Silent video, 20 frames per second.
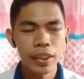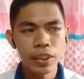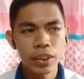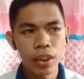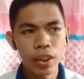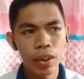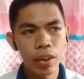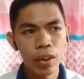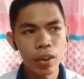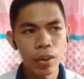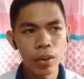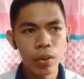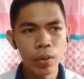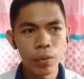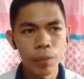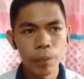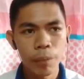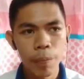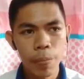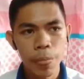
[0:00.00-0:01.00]
So
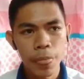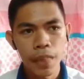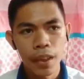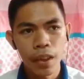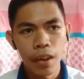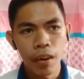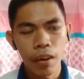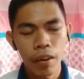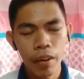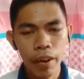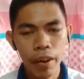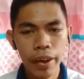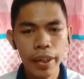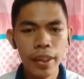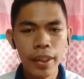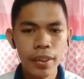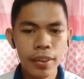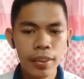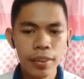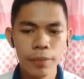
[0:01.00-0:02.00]

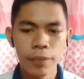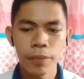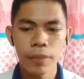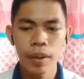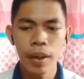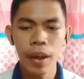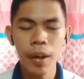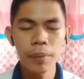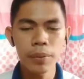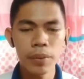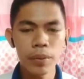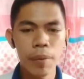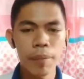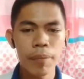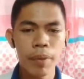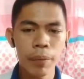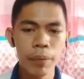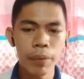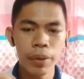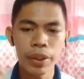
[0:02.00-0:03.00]
oil comes from
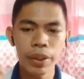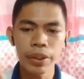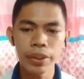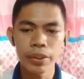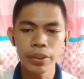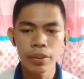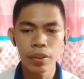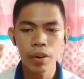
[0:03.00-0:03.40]
the word